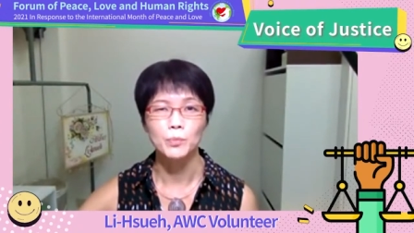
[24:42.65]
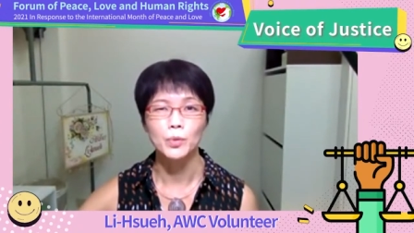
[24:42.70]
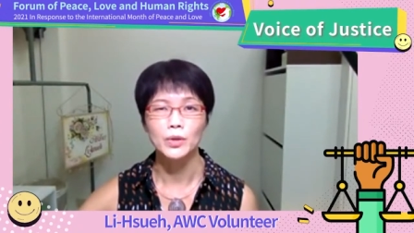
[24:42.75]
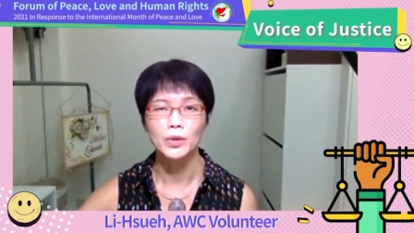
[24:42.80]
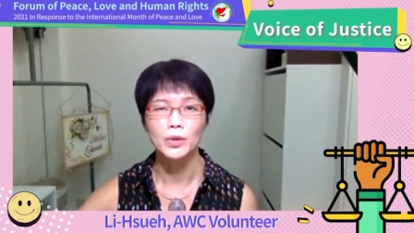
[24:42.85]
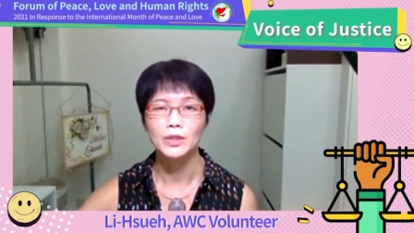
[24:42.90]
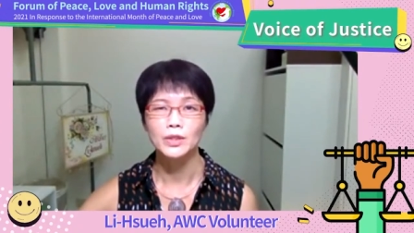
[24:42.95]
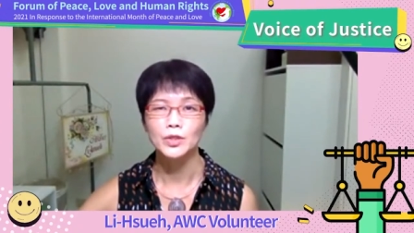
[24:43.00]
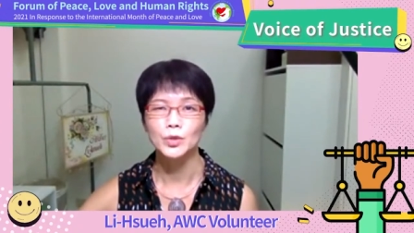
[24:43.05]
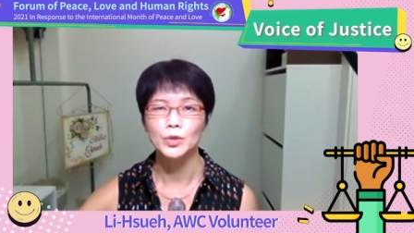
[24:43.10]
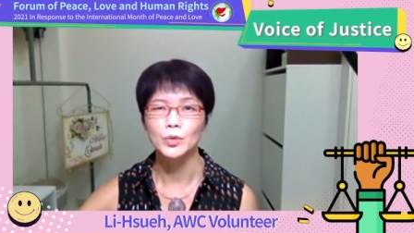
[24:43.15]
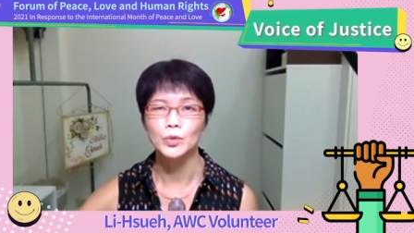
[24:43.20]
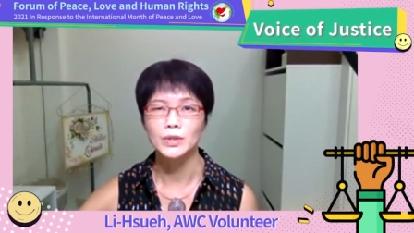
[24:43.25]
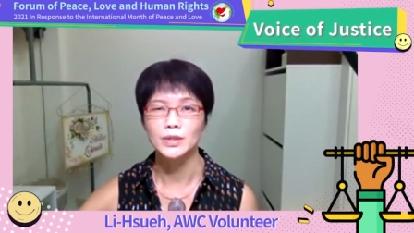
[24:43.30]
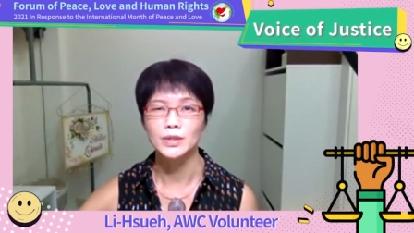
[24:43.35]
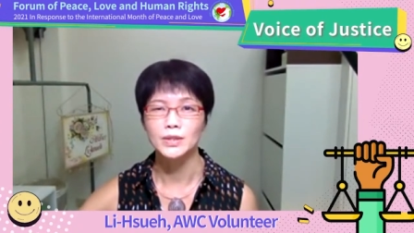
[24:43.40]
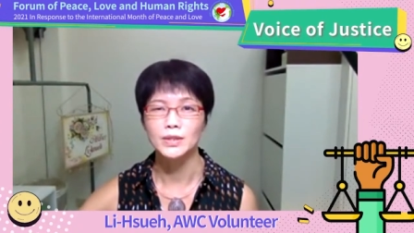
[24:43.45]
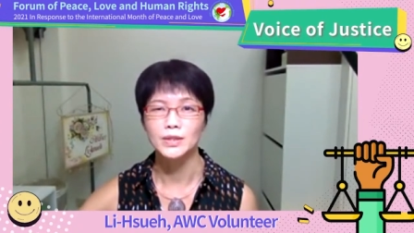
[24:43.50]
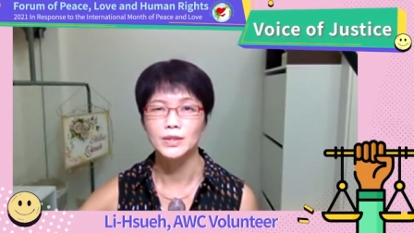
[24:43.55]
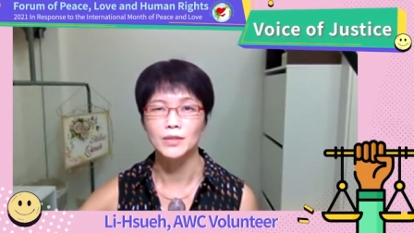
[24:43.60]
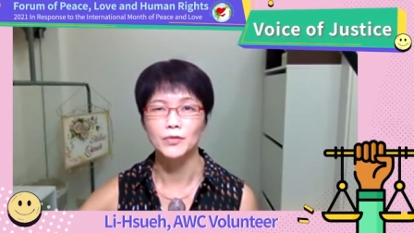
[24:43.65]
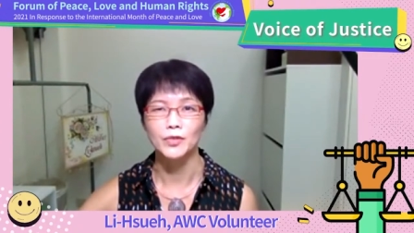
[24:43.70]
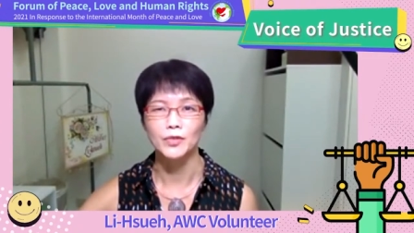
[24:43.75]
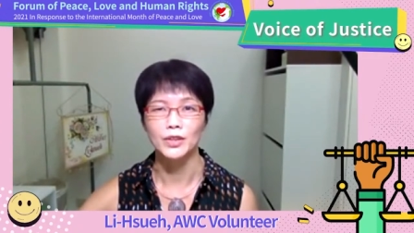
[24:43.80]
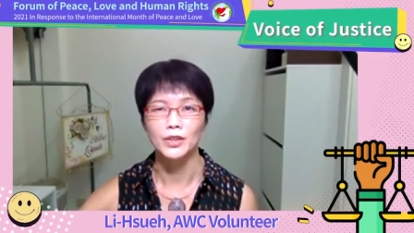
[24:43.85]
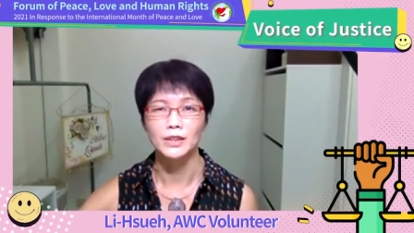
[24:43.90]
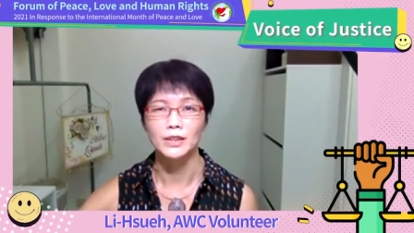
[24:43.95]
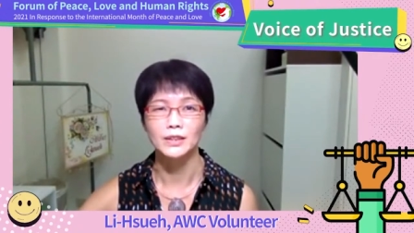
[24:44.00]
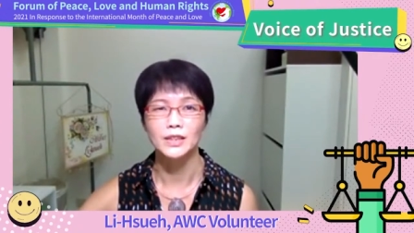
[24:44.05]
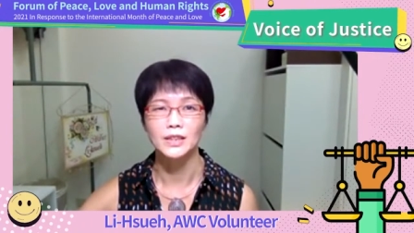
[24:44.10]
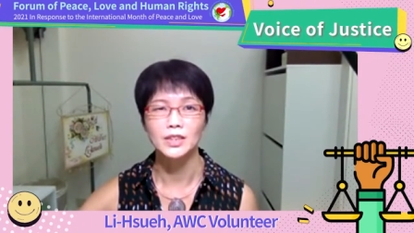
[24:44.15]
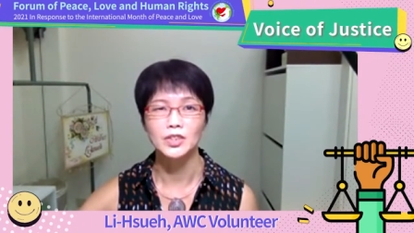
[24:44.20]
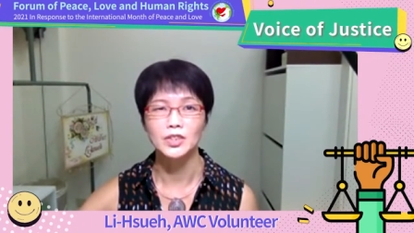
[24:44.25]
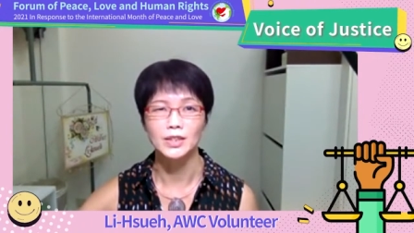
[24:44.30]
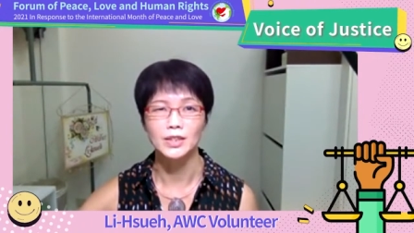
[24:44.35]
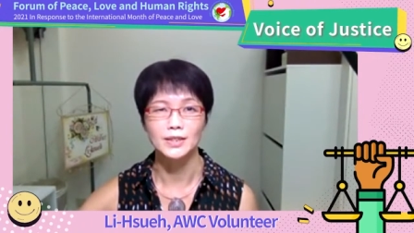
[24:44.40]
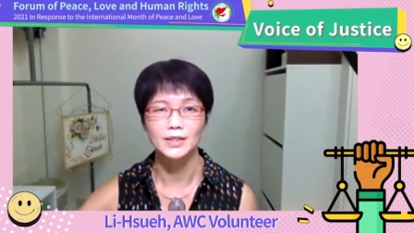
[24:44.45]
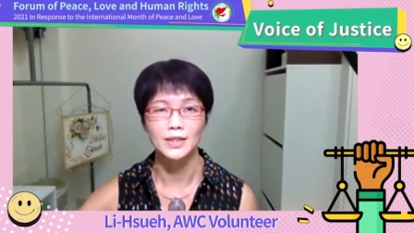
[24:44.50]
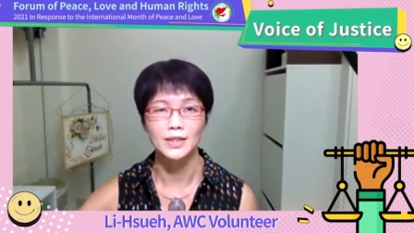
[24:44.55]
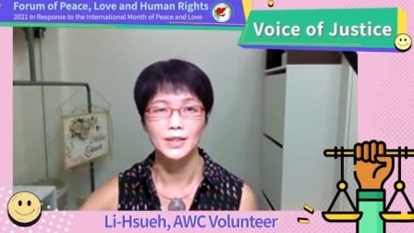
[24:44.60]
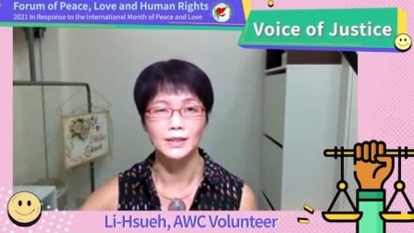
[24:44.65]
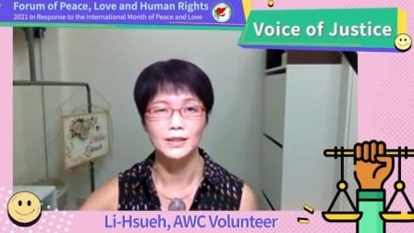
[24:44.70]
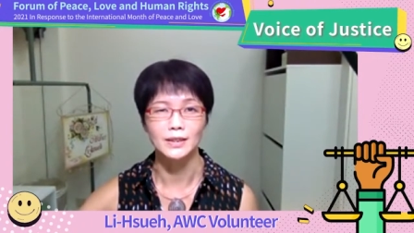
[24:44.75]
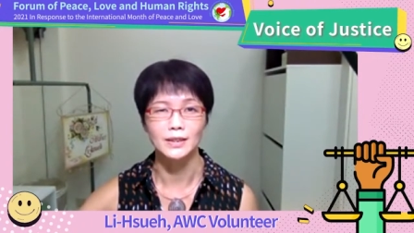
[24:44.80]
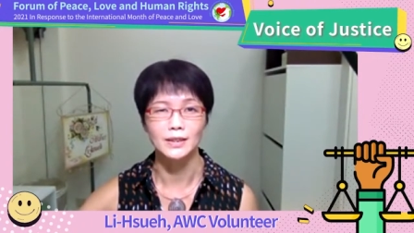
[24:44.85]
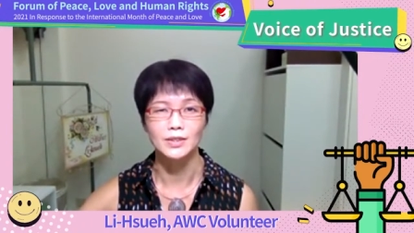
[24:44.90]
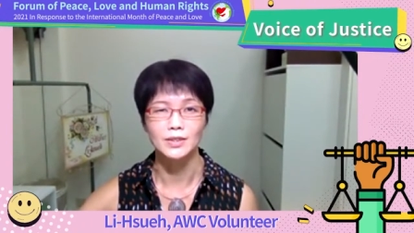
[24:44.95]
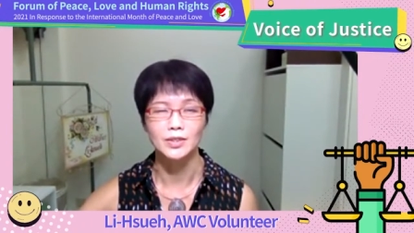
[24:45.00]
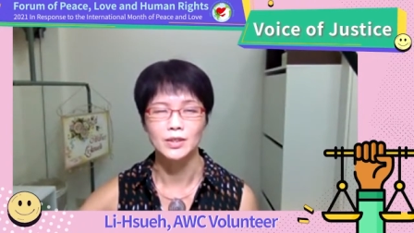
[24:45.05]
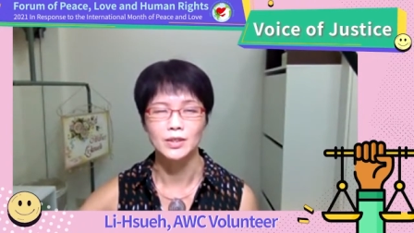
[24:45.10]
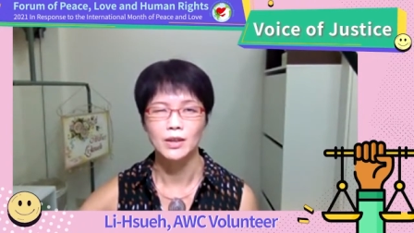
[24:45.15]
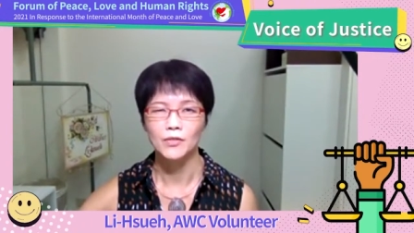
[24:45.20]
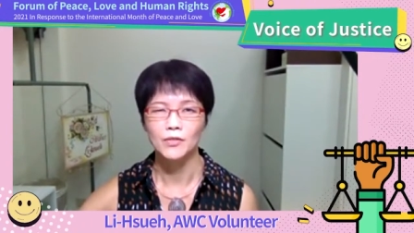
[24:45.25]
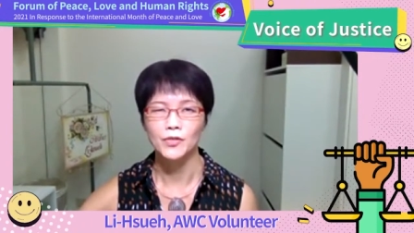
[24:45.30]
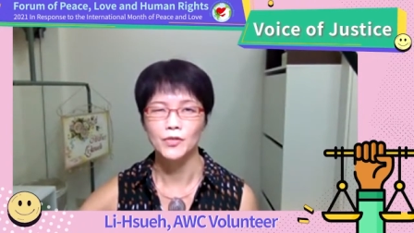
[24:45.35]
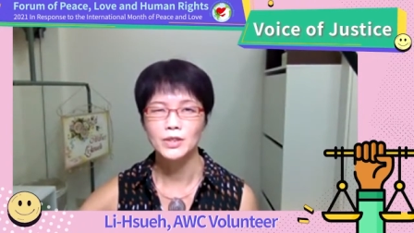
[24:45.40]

a boarding school system for Indigenous Indians,